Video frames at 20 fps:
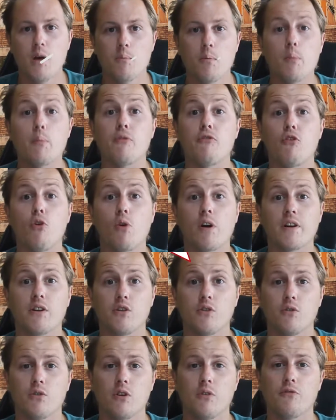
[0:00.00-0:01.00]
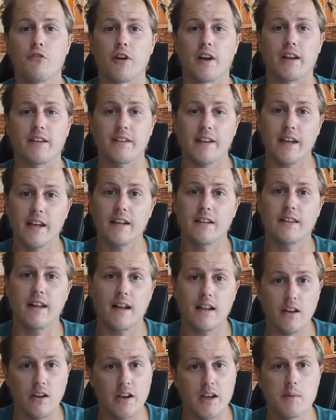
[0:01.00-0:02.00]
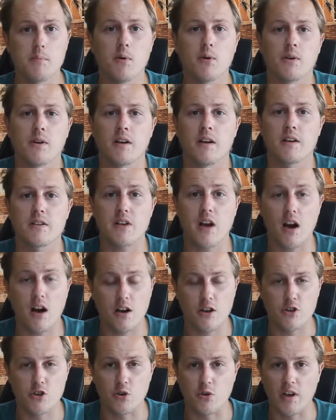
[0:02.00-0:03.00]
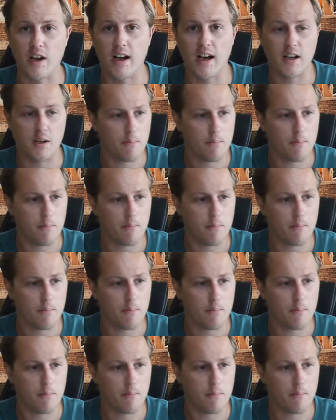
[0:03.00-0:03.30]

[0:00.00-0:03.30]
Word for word: But before I do, don't forget to hit that like button as hard as you can.